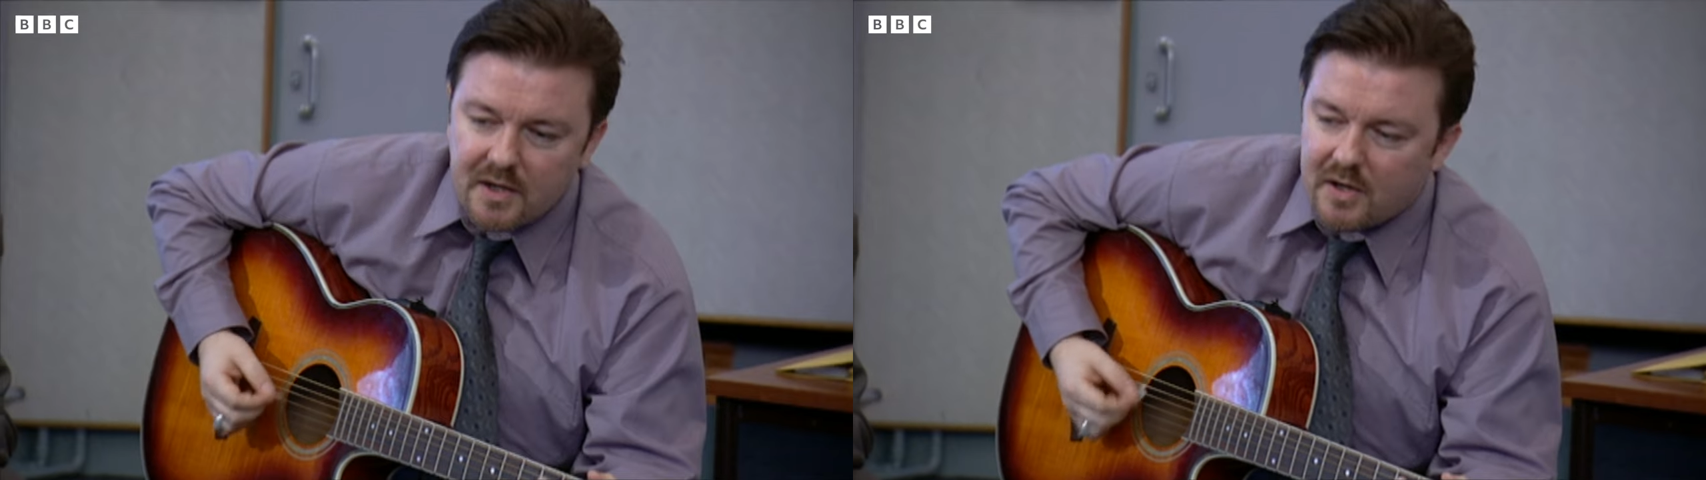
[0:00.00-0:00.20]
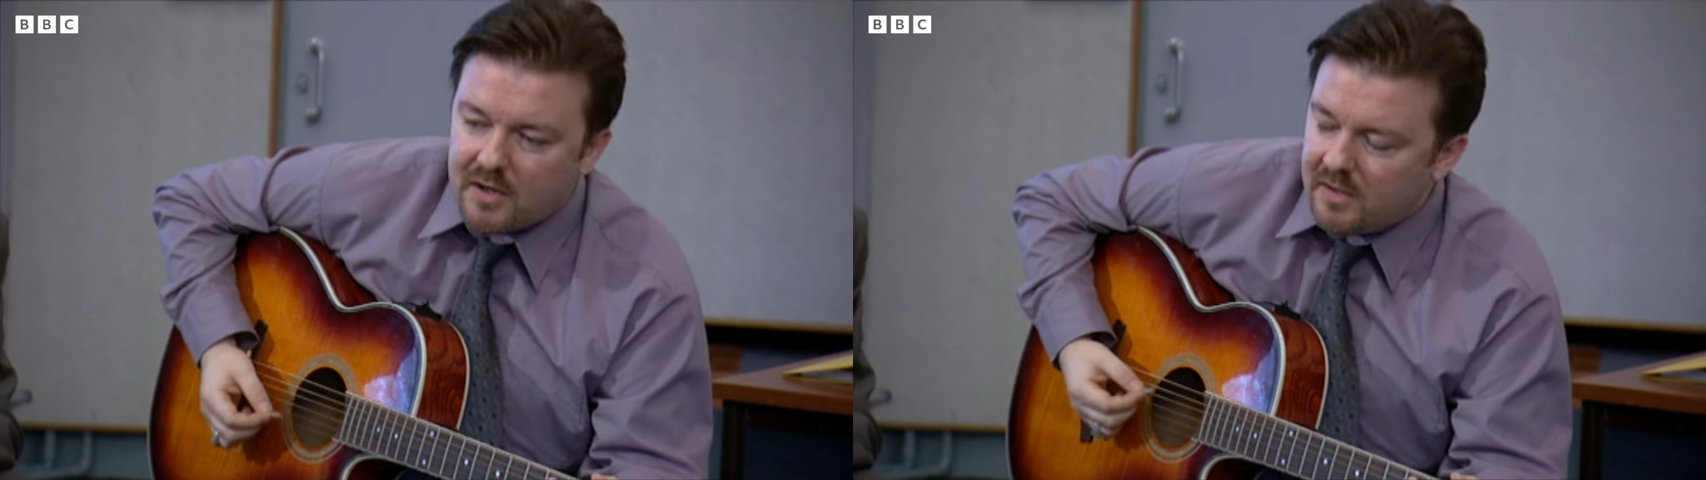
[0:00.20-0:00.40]

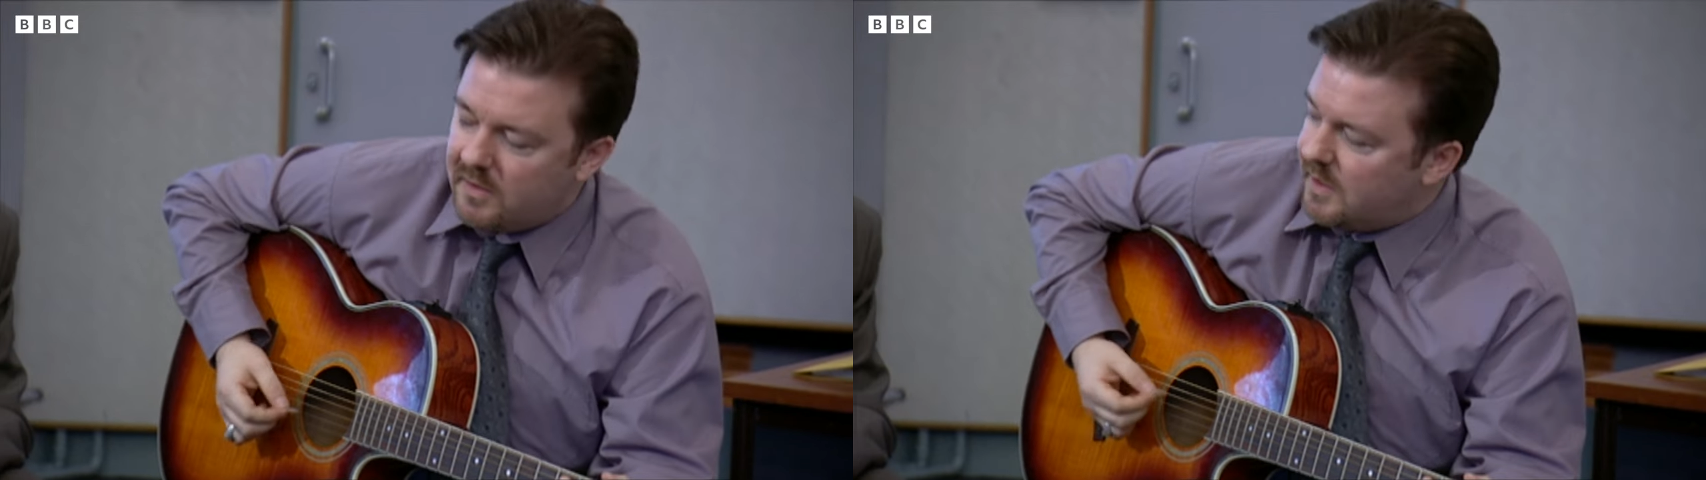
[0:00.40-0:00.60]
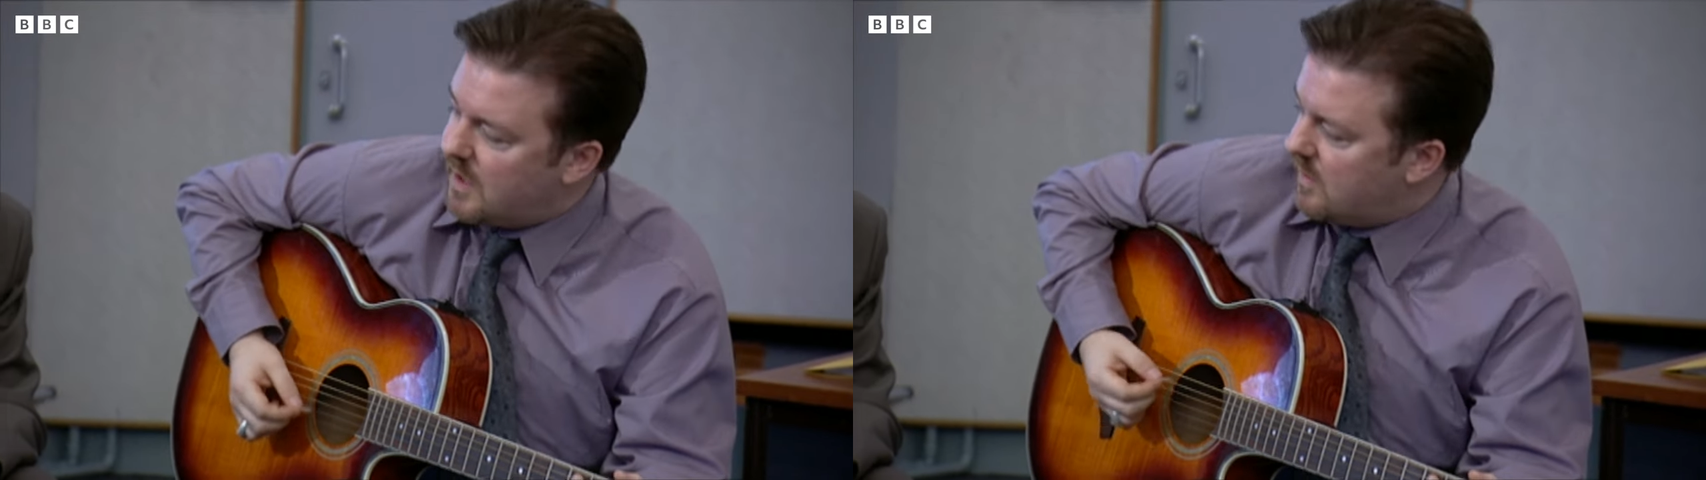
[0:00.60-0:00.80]

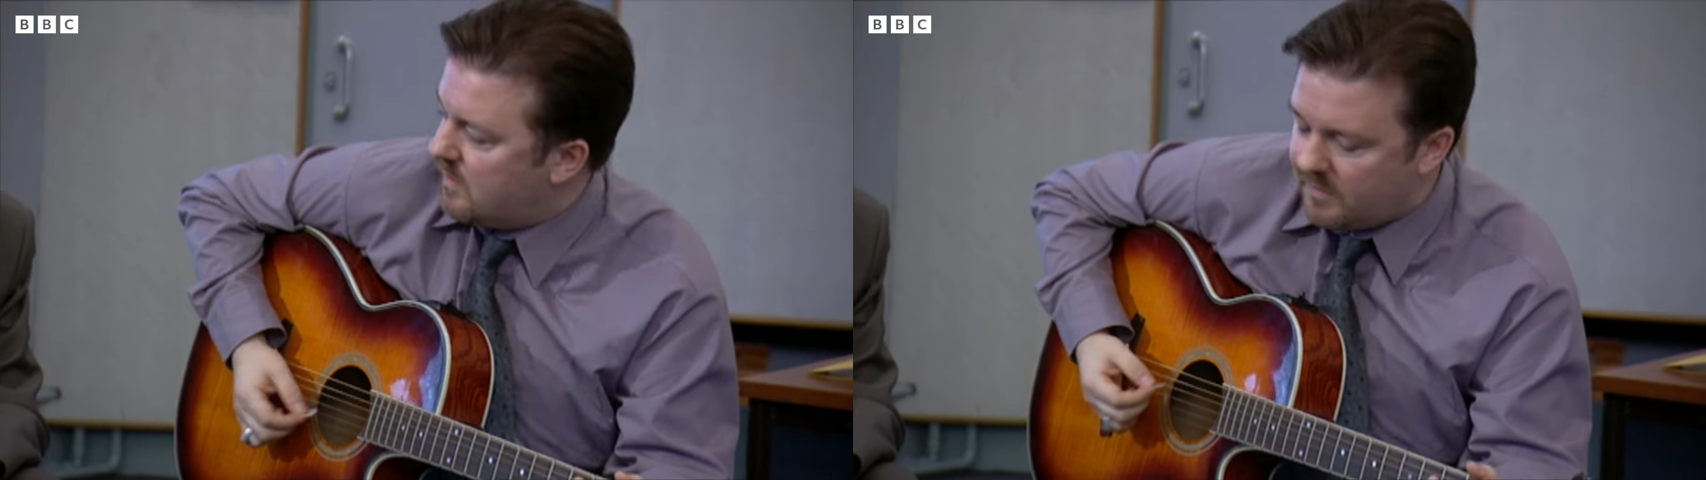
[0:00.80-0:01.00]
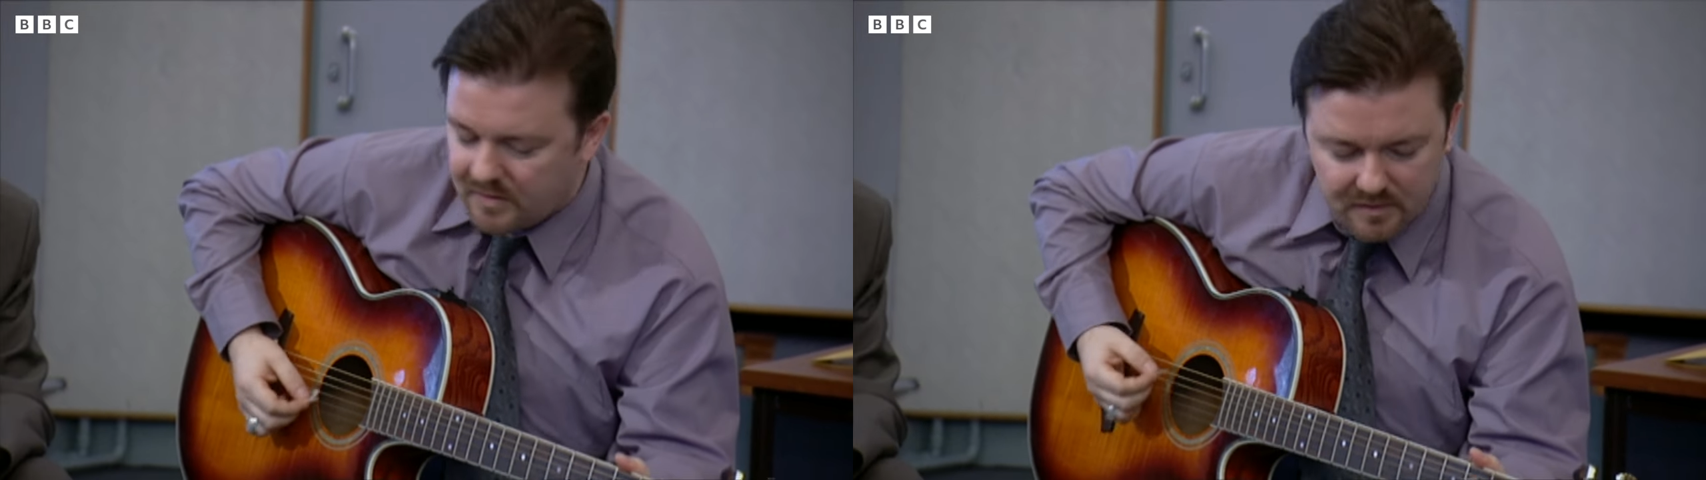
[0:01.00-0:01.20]
girl
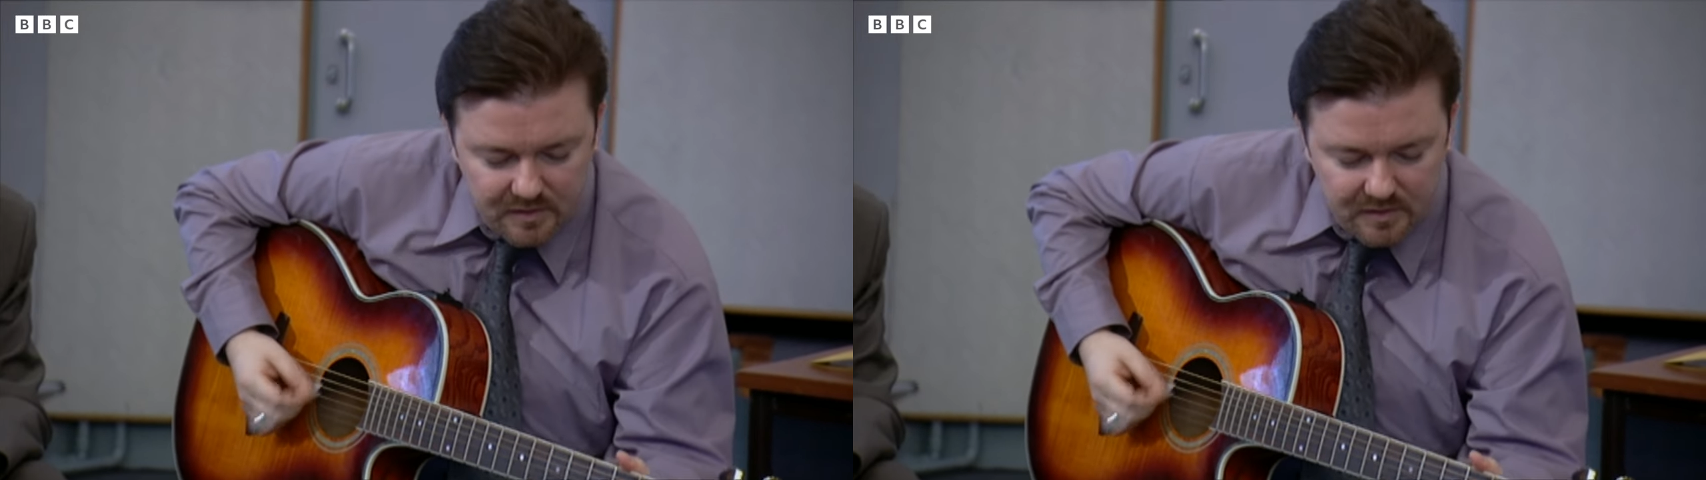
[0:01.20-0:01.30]
on the